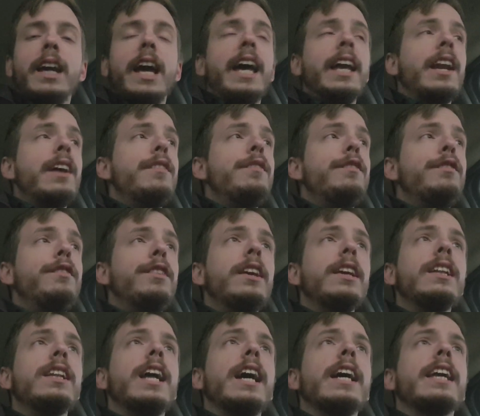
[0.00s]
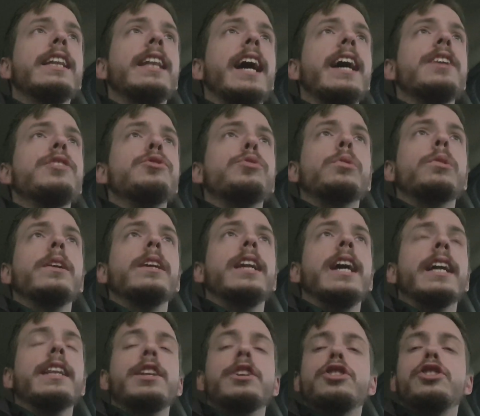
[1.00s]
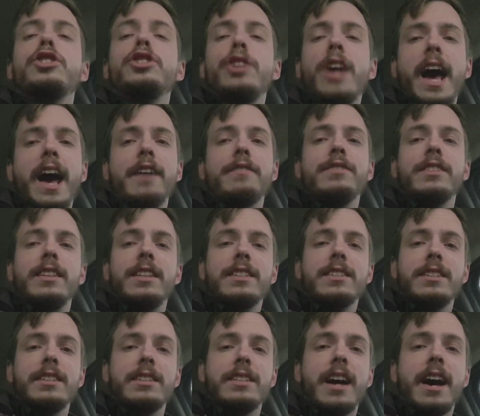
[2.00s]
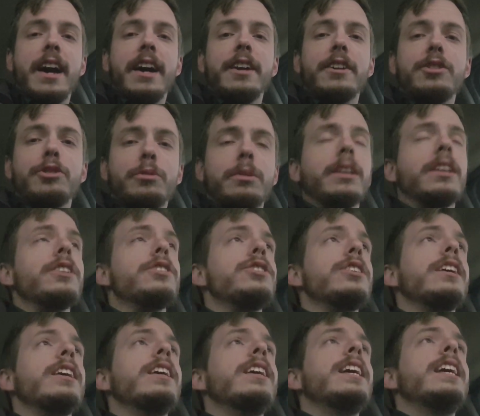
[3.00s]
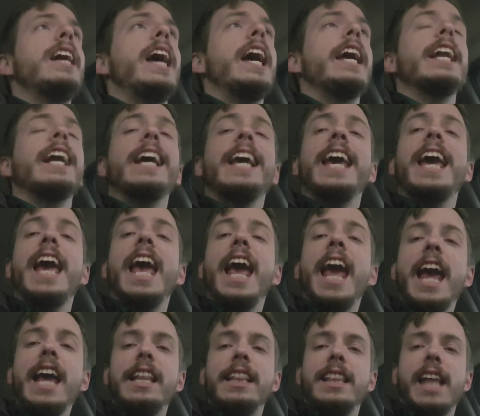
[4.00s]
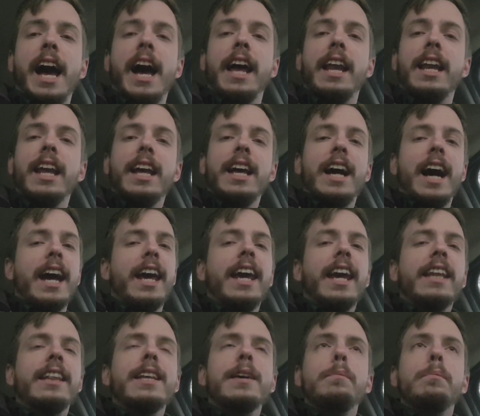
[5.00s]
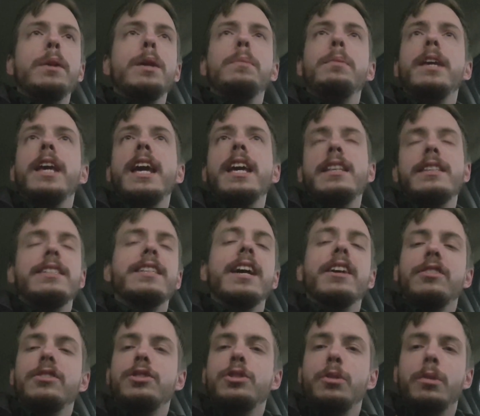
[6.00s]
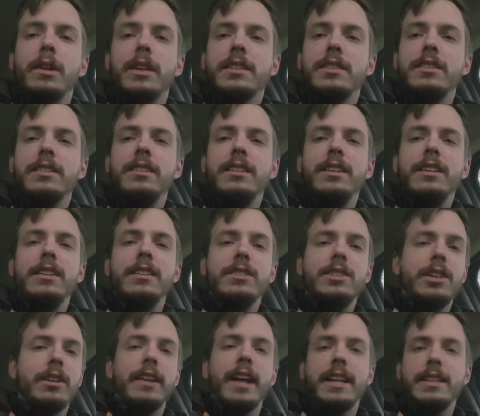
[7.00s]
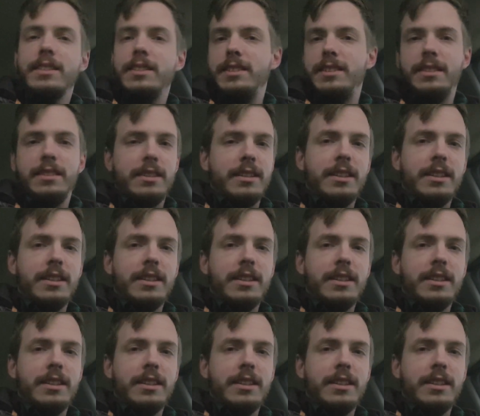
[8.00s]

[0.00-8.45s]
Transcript: and I feel like that droid got the shaft in this entire trilogy, and I hate that. I get that BB-8 sells toys, so that's